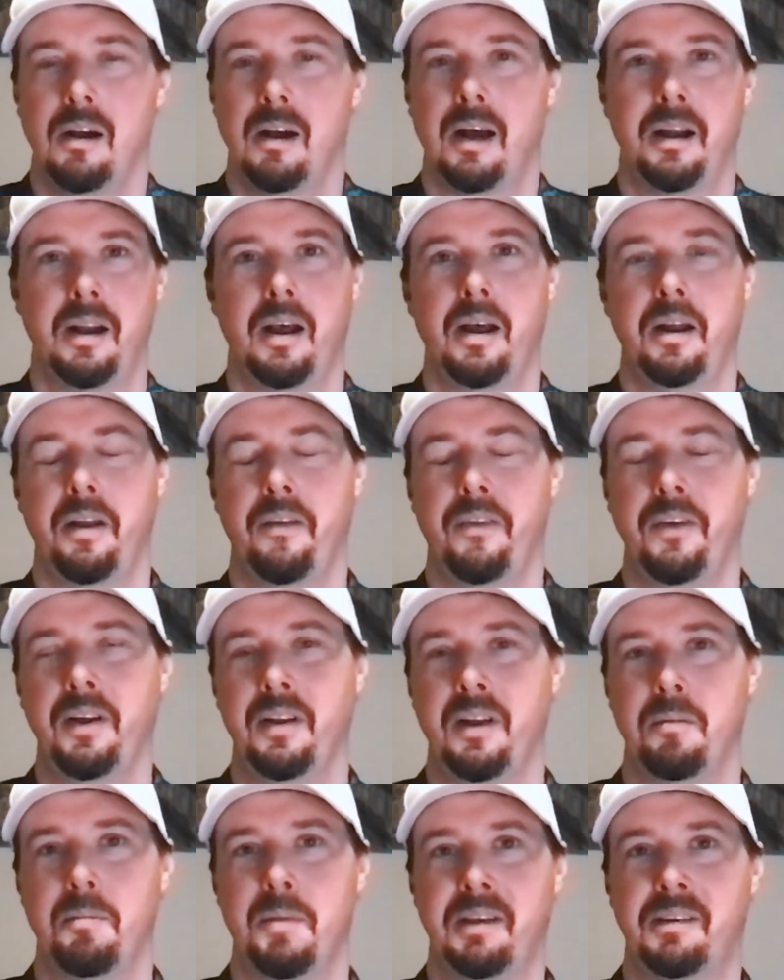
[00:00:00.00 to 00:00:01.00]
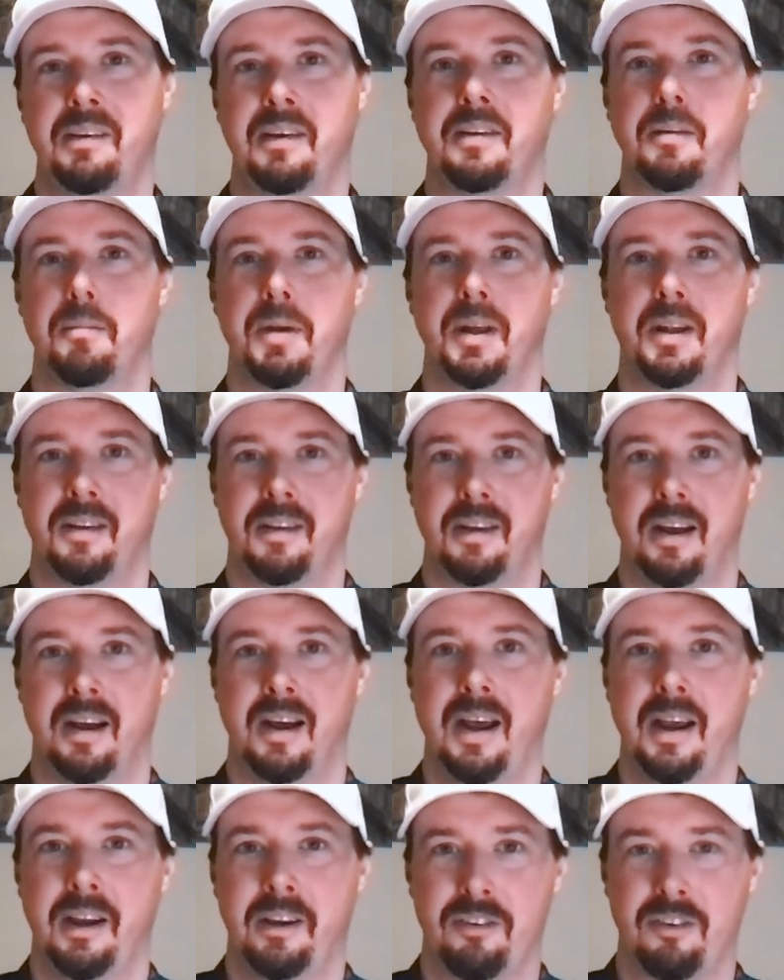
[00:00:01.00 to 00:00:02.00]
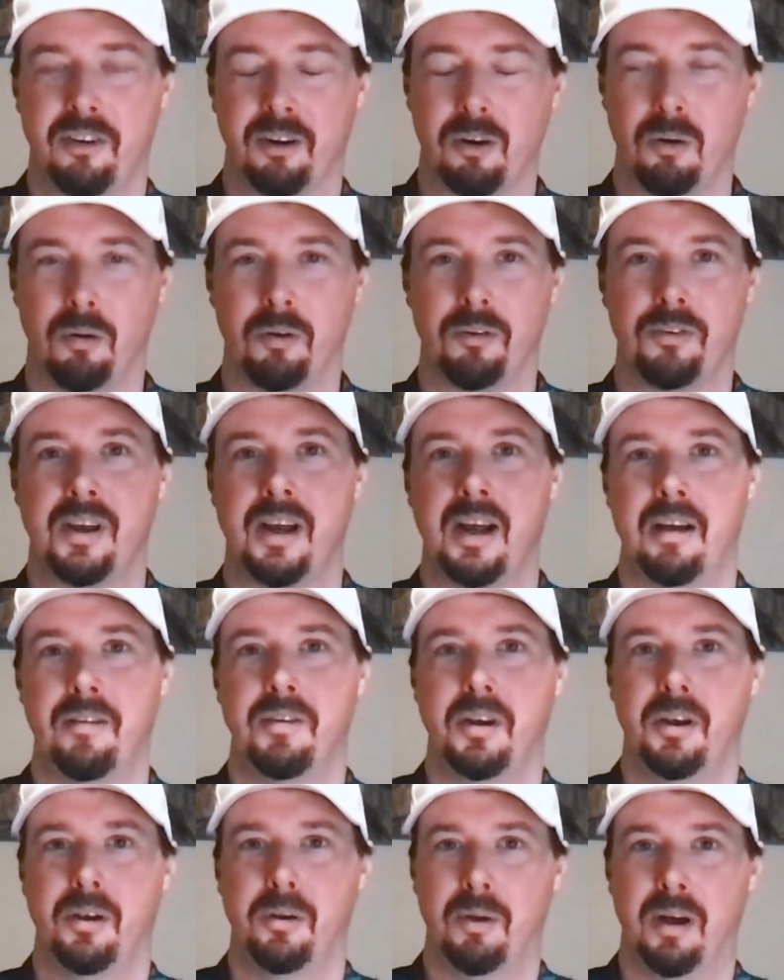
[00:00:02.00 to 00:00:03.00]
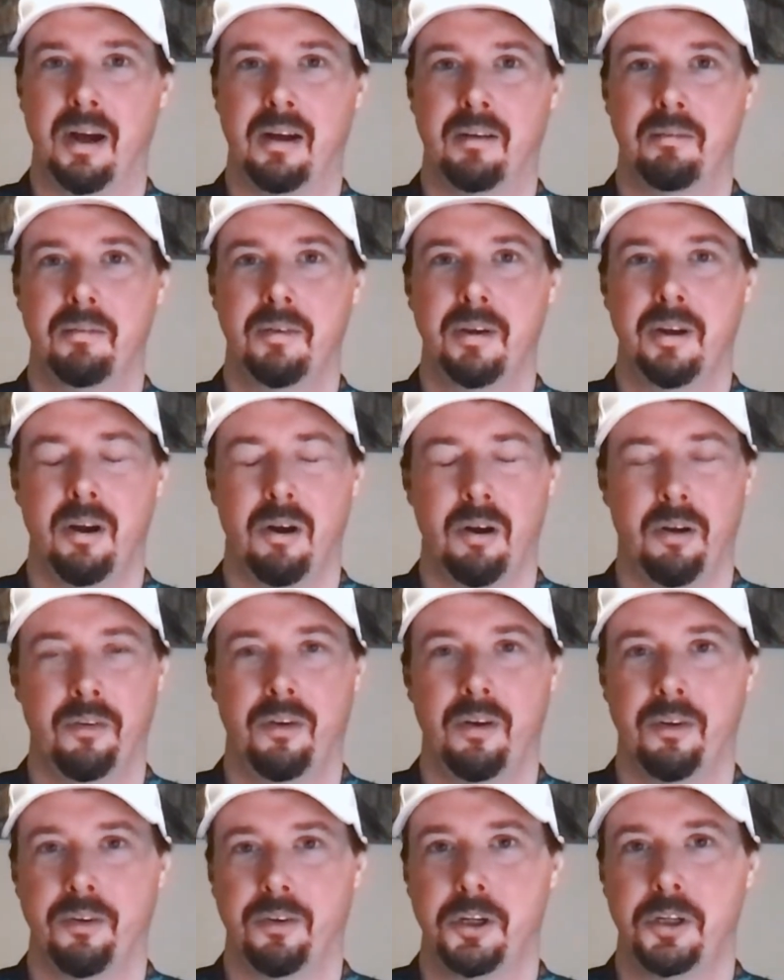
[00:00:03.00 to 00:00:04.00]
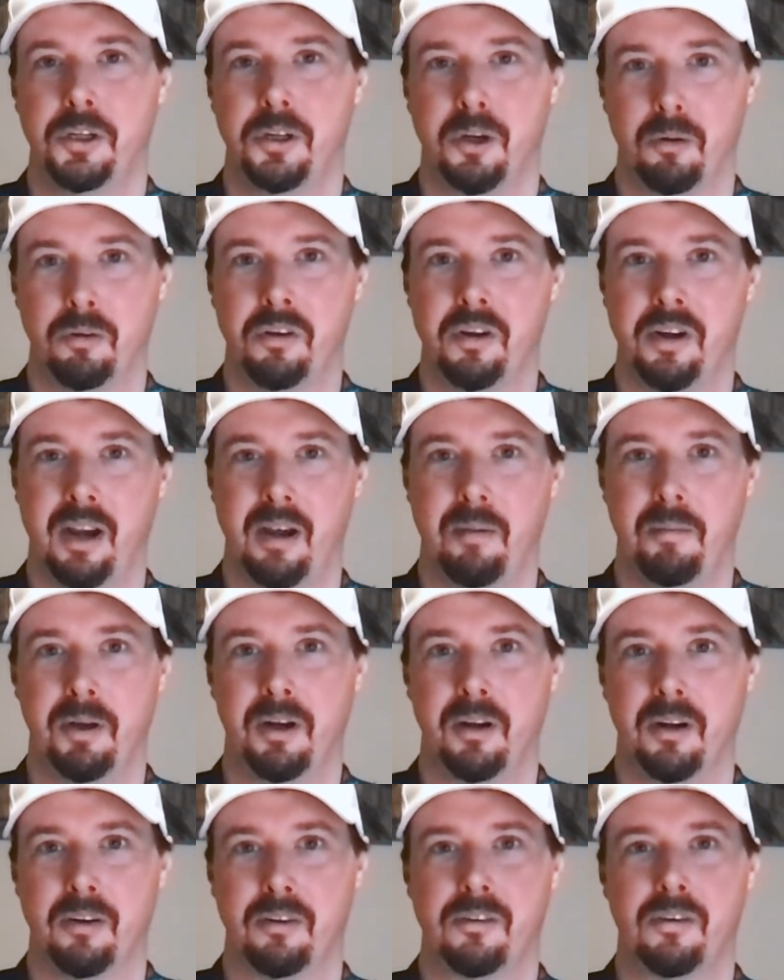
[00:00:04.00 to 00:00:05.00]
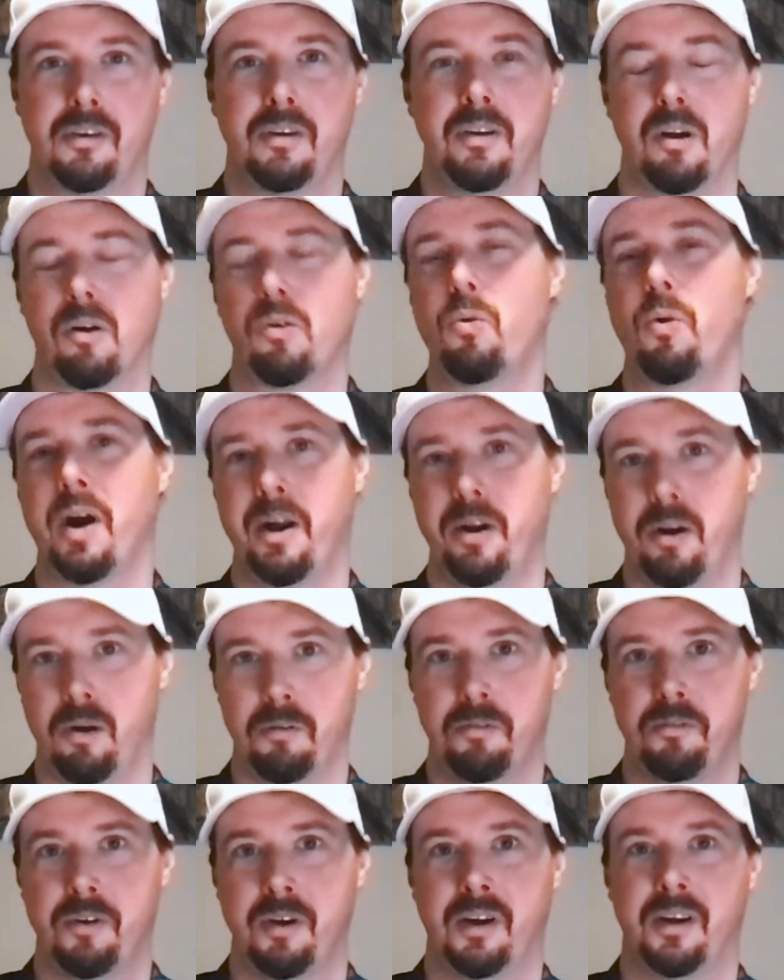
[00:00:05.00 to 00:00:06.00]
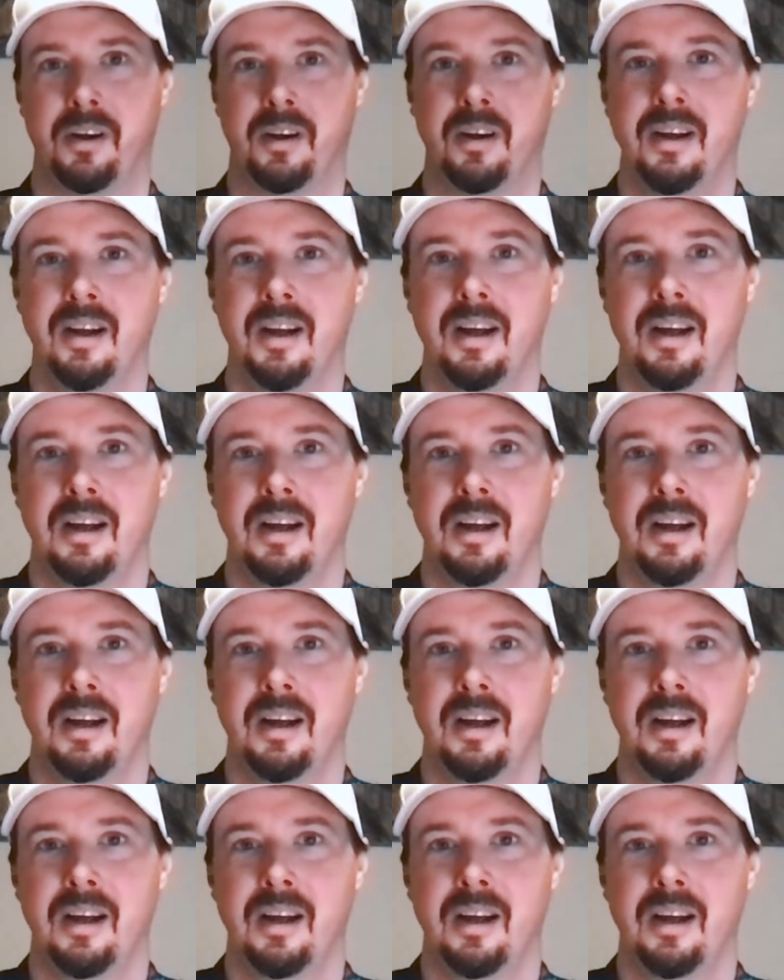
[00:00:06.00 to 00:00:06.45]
And I think that makes it a bit extra cool to have you, on the show today, because quite often,